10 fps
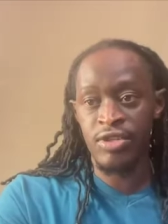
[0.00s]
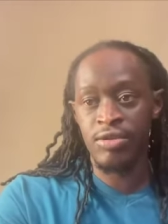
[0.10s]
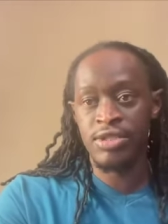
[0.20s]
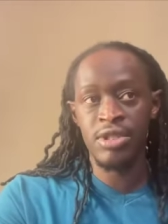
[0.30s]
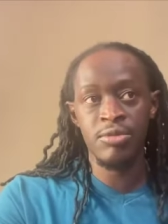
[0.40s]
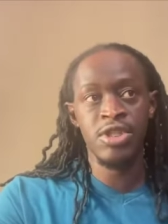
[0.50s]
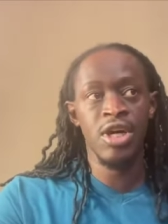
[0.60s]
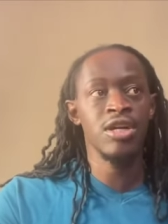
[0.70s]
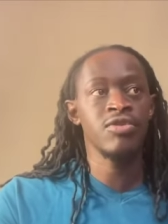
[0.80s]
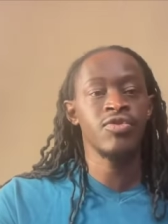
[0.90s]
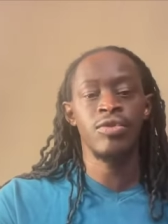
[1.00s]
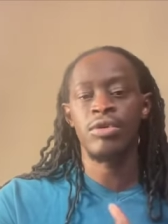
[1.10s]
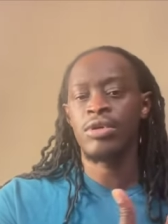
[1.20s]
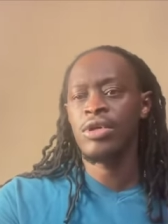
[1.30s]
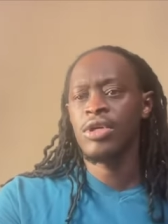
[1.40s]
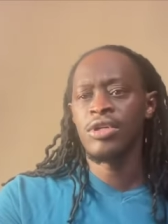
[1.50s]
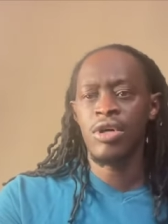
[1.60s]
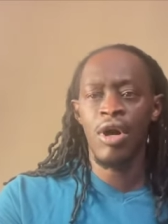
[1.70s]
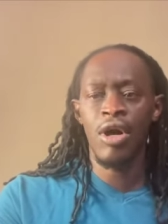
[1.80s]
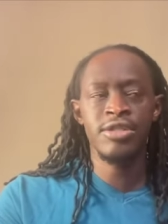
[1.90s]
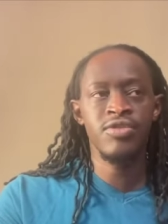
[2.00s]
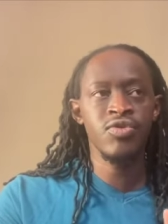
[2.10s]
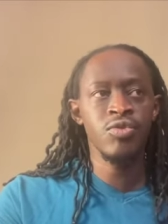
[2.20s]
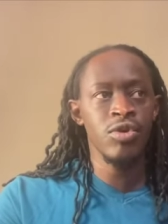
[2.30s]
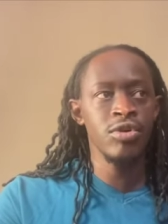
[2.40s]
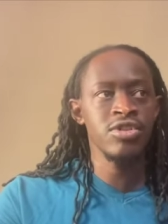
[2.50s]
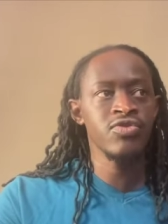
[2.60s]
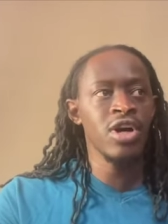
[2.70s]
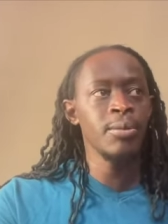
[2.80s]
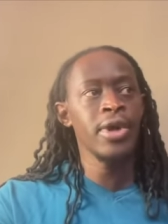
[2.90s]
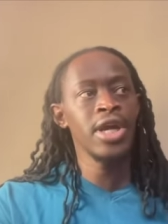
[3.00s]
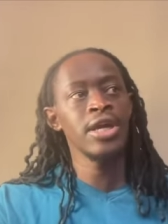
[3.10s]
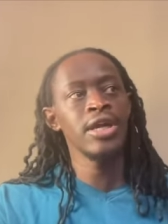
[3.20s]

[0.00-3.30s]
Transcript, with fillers: or cinematographer, or you know, all these different roles, if I'm paying